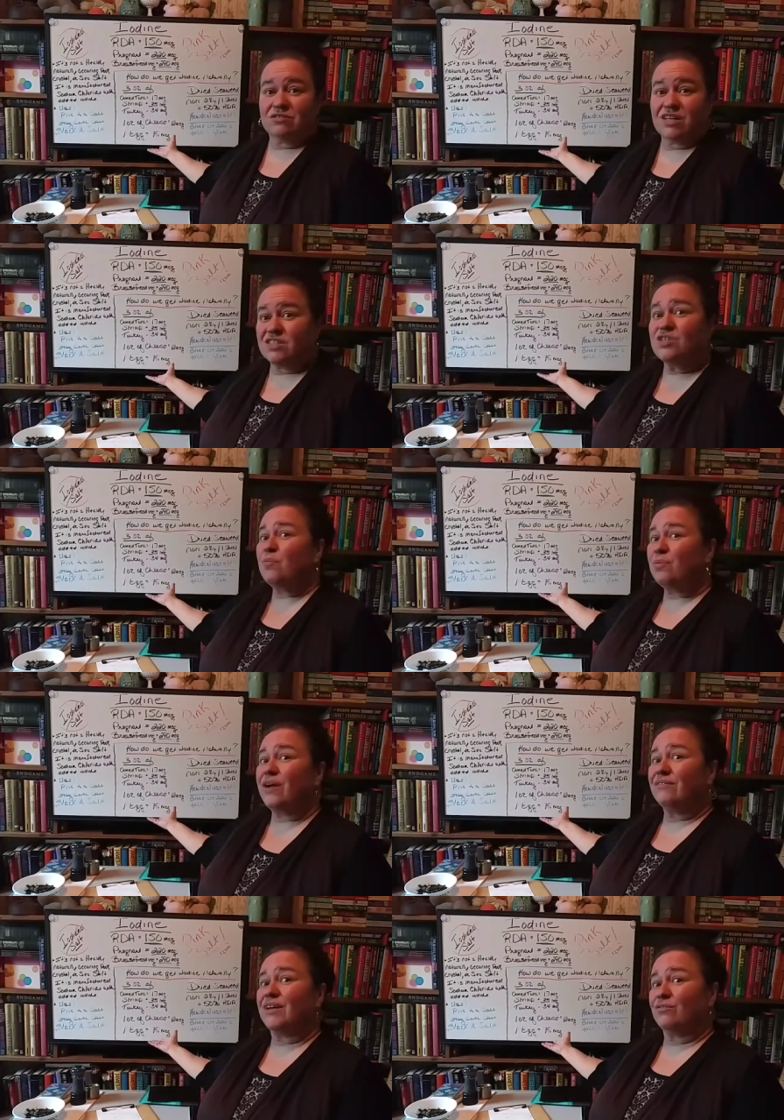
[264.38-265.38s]
it's so
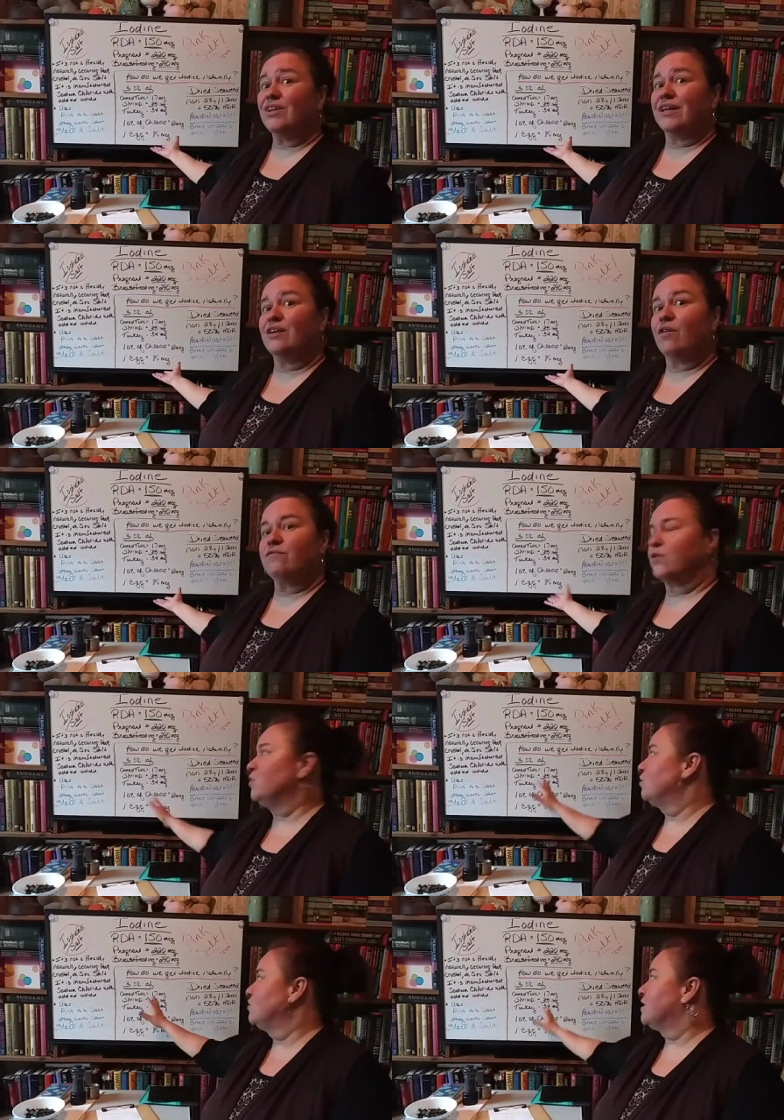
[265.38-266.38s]
prevalent really in our
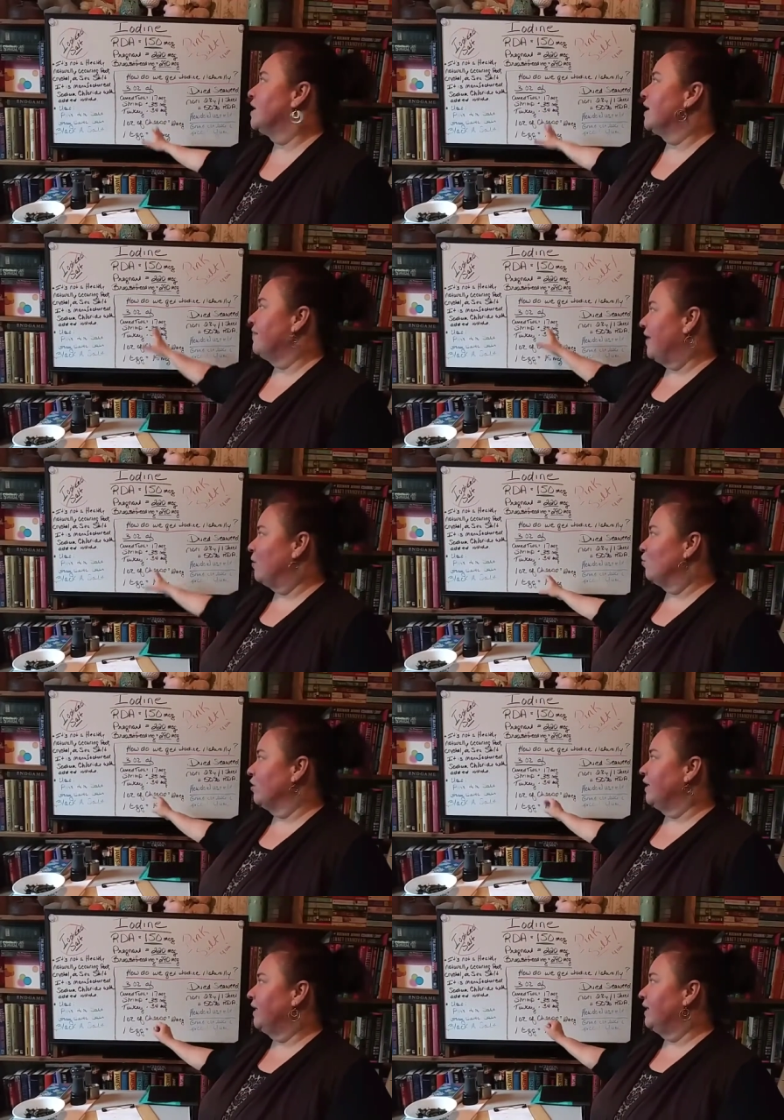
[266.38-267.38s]
foods that
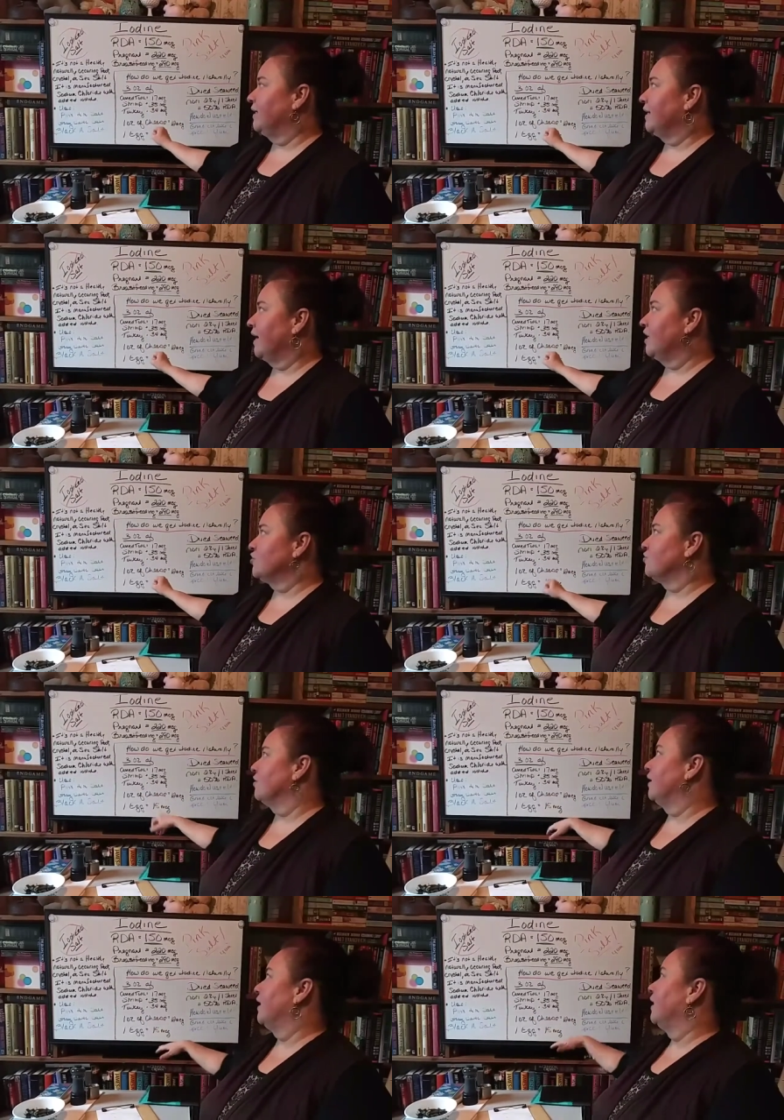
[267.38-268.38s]
we're eating
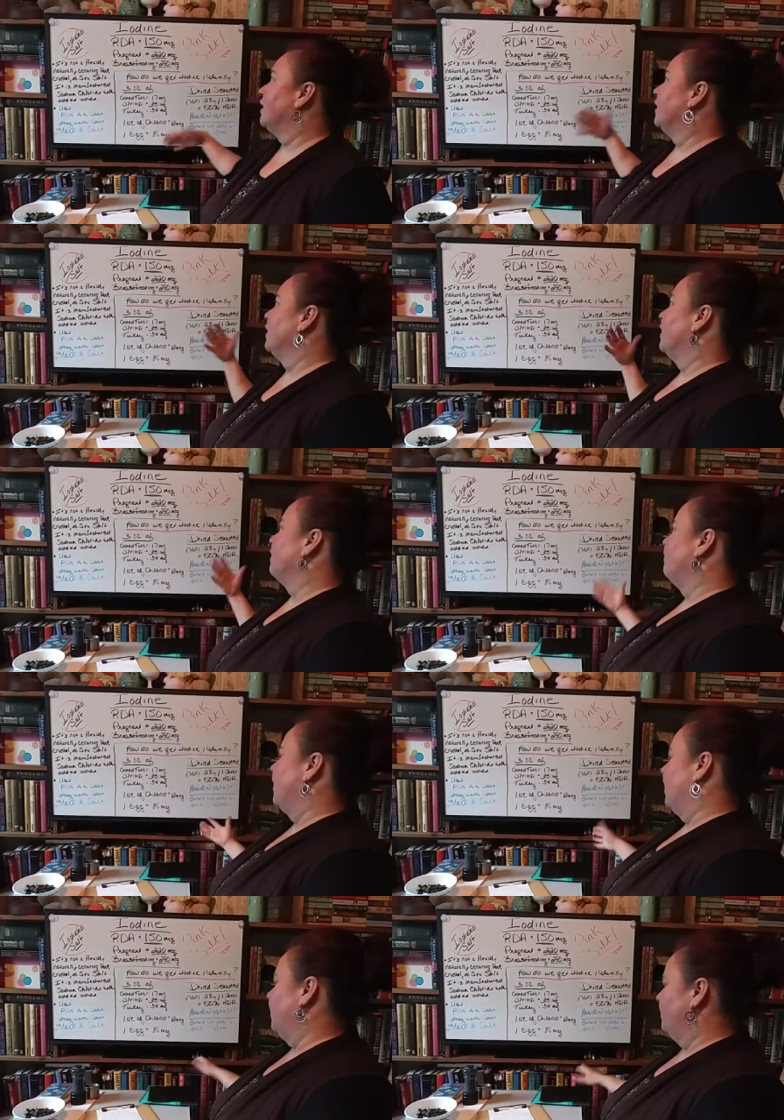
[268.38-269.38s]
naturally
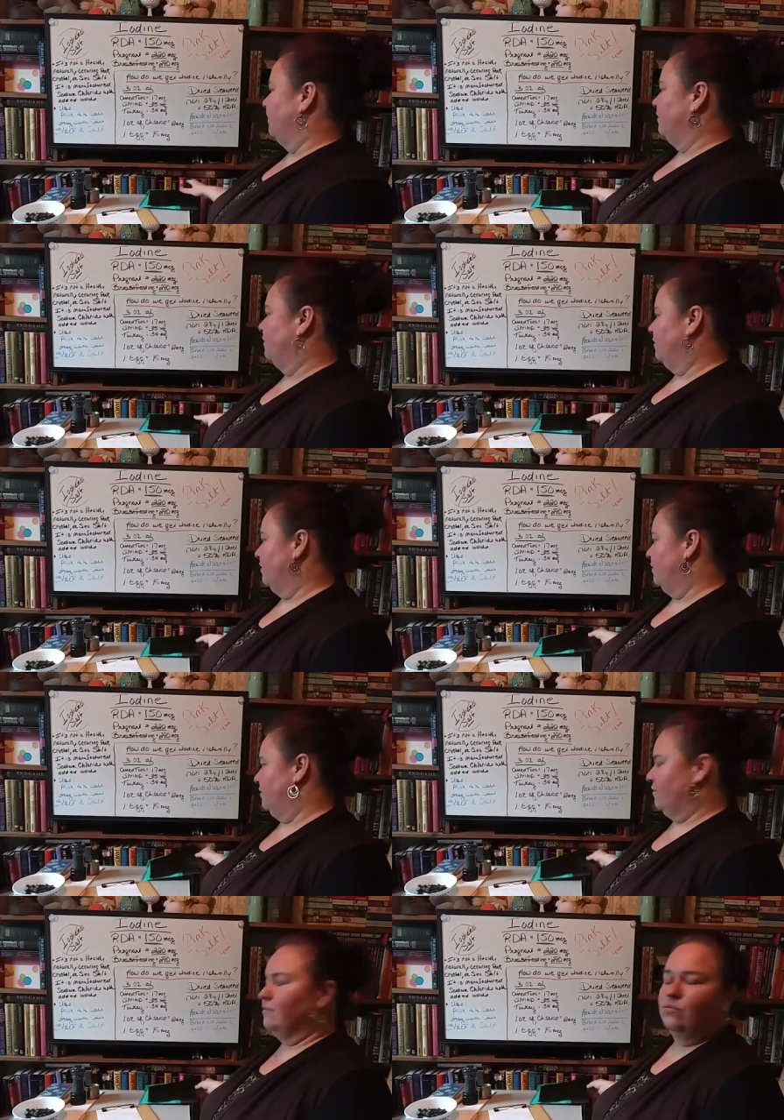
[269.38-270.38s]
that
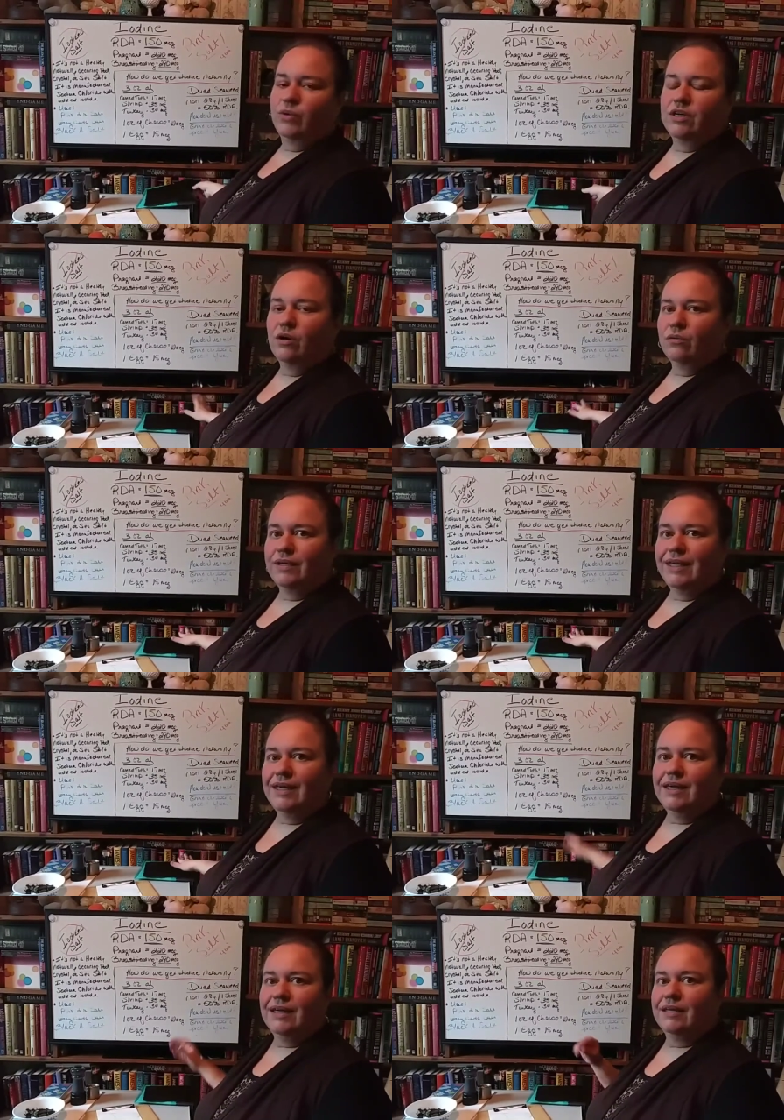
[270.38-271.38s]
we don't
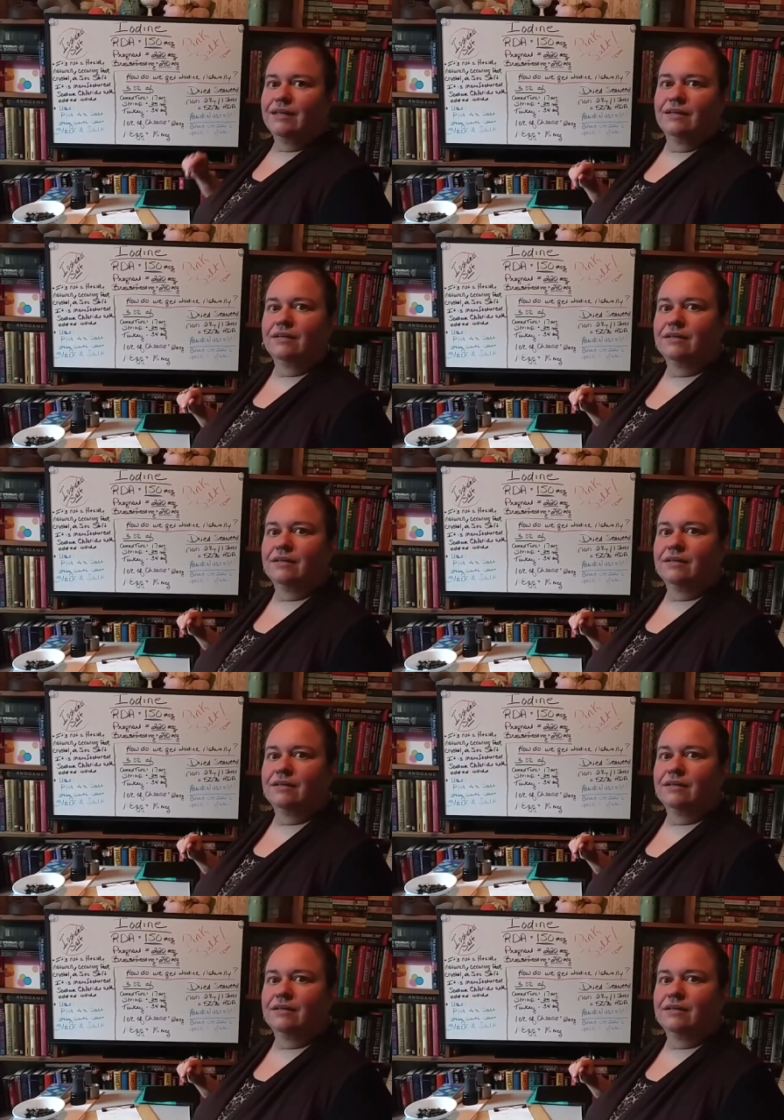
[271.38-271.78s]
need,